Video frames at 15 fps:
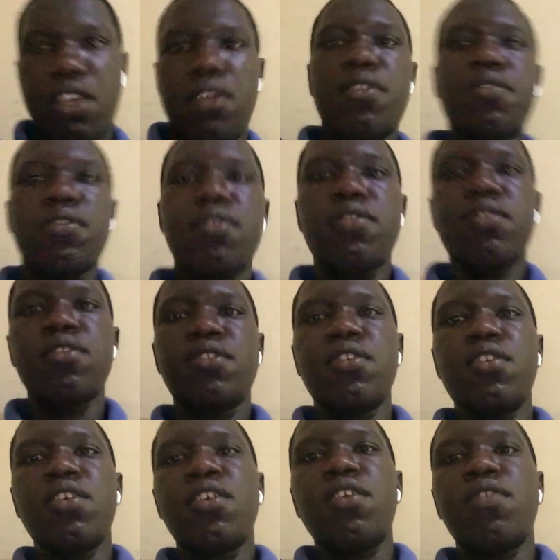the
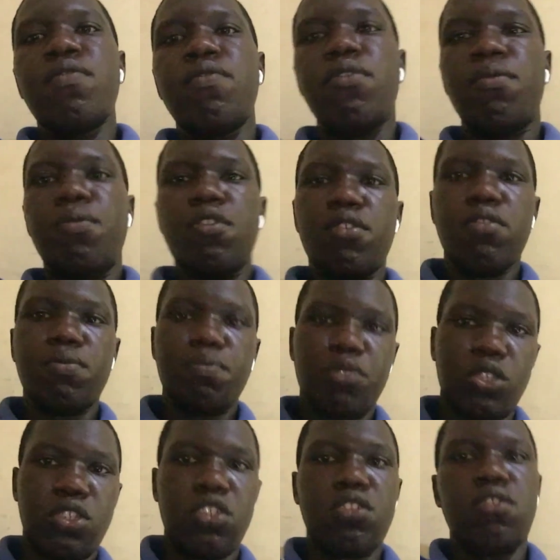football
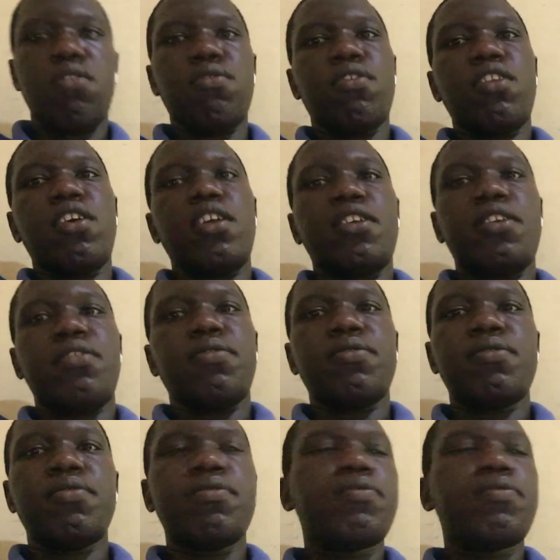pitches look like, you know.